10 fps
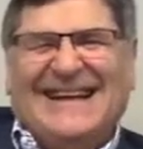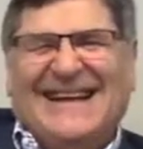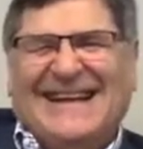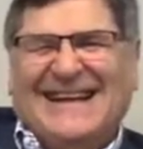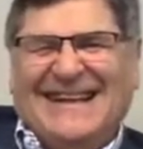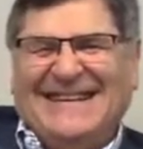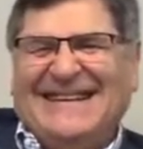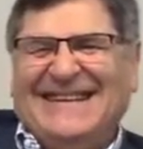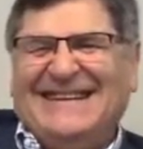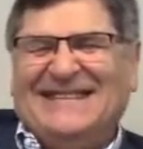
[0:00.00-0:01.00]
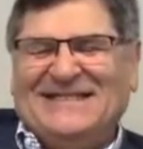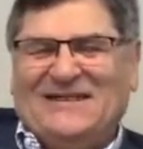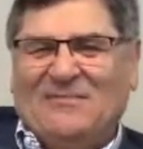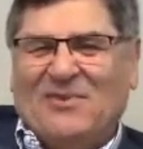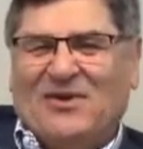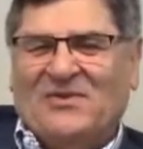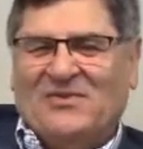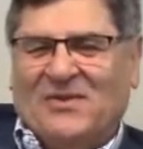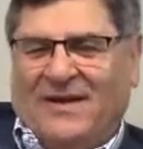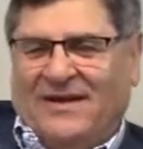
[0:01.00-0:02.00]
Uh, she
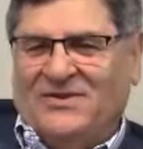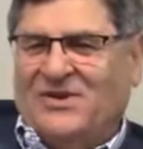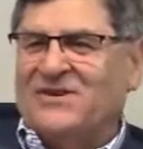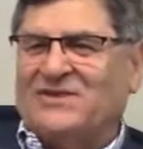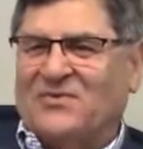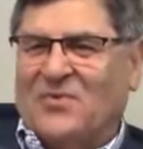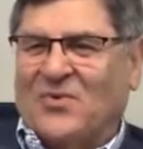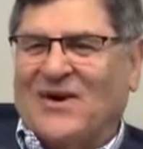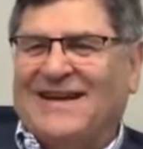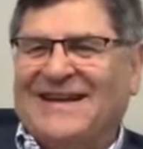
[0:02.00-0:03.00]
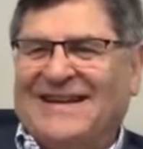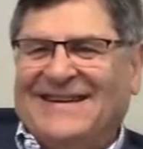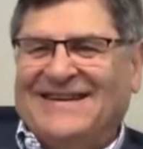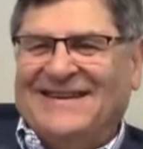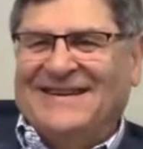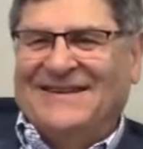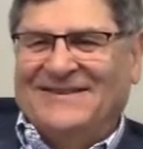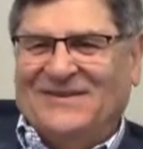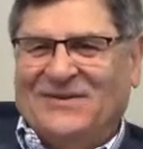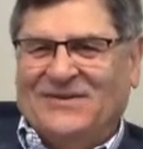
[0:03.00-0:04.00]
marries uh, Justin Roy,
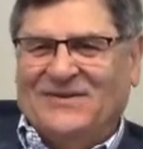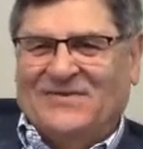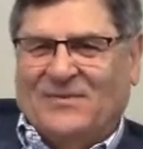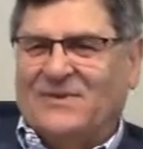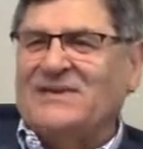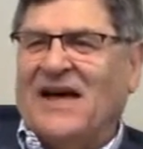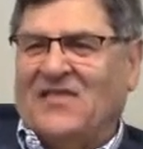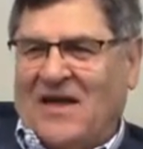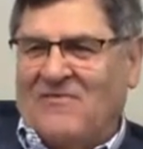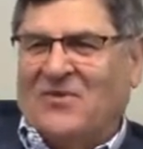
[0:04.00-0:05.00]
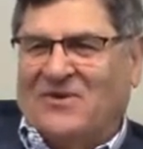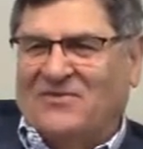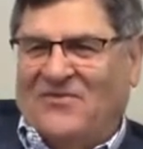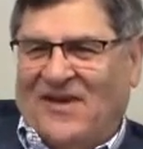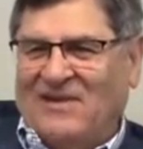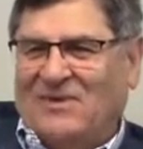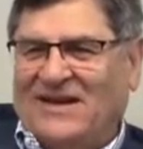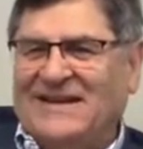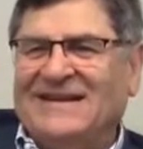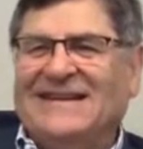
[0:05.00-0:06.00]
who is from a South African
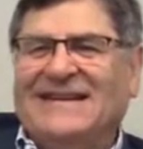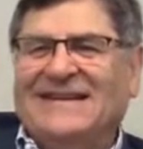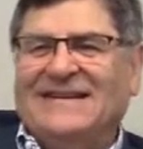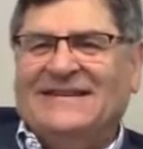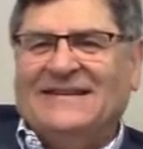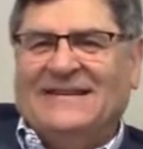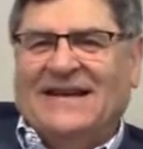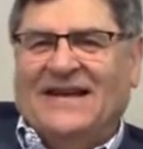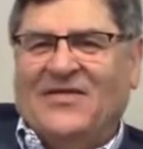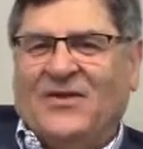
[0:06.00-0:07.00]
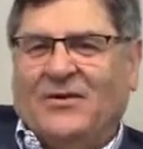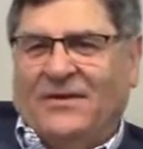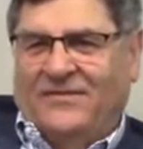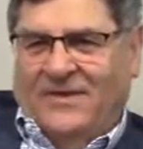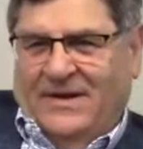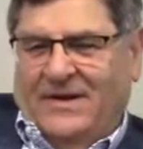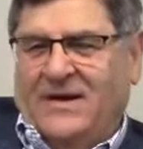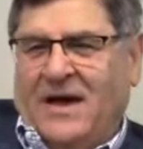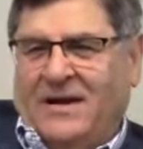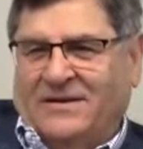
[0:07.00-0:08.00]
family and they're living in
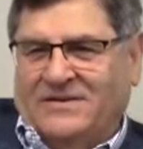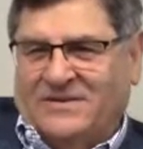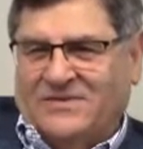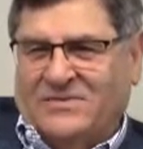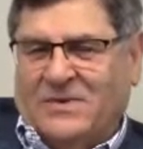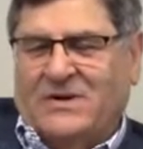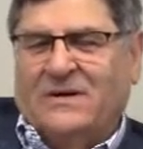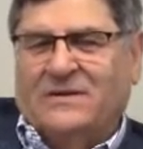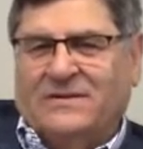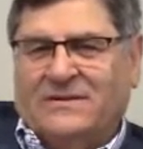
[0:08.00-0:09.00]
Dallas as well.